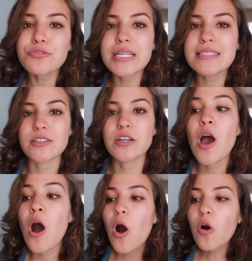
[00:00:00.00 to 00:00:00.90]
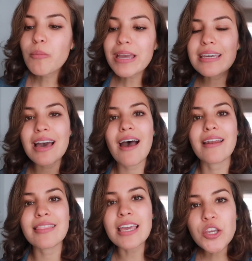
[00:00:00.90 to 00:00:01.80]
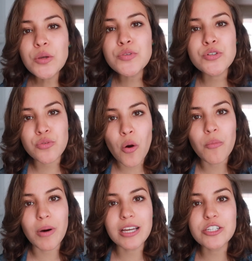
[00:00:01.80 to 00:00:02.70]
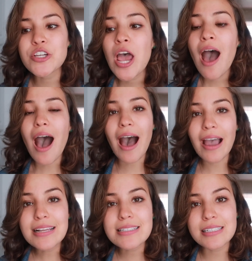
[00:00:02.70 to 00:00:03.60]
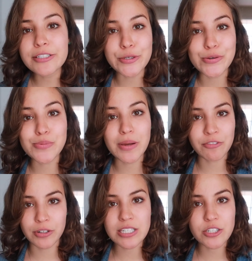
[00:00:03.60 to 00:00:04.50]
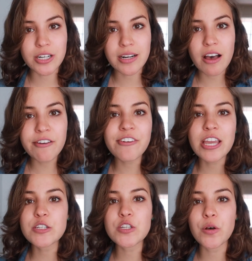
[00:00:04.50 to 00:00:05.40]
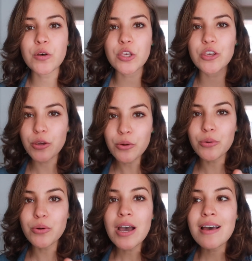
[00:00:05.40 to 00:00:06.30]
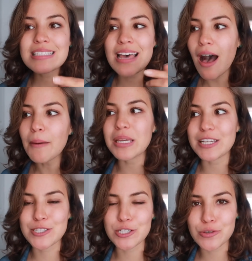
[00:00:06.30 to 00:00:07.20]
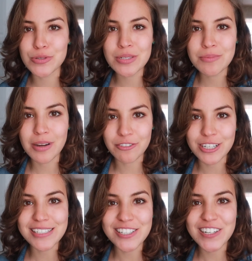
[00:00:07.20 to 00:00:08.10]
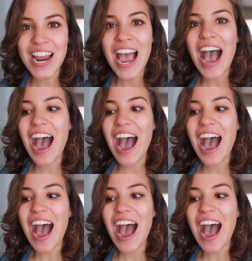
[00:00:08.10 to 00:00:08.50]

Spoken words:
freezer. Oh my God, thank you so much. I didn't use my freezer enough until you taught me to use my freezer.